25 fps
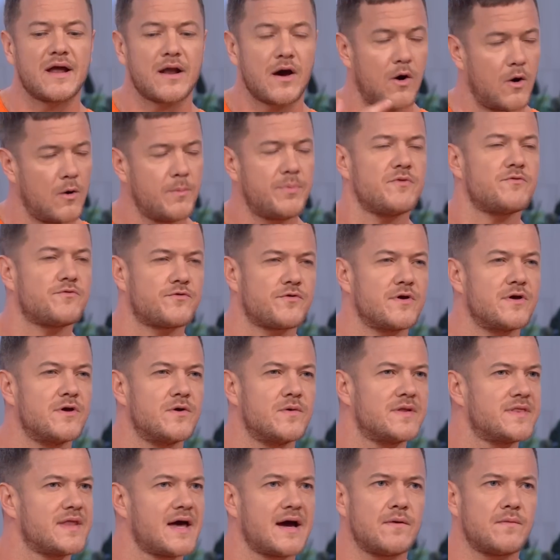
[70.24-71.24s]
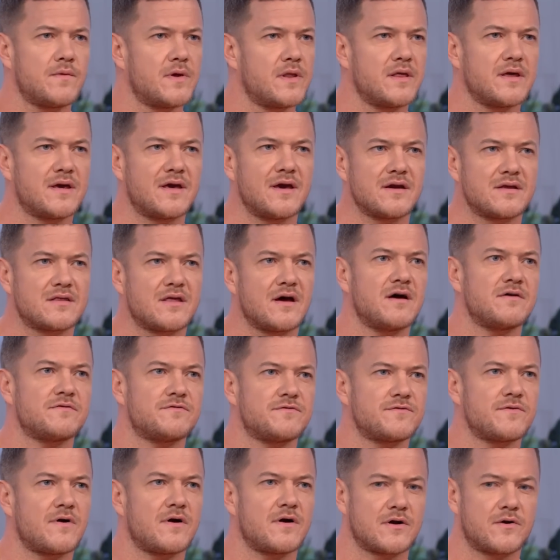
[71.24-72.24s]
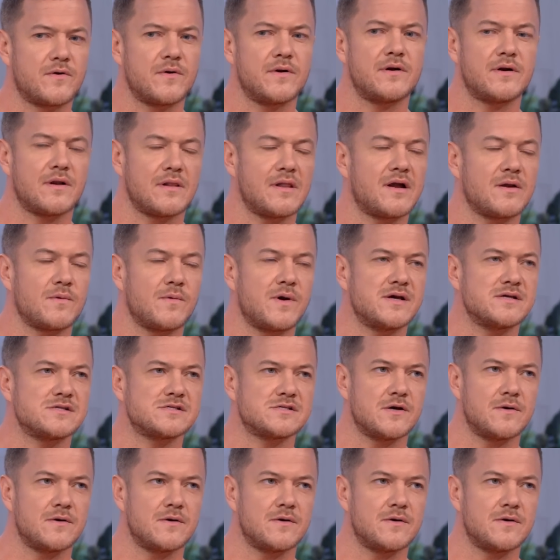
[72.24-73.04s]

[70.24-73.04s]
got to open for you, and that really kicked off our career in a lot of ways.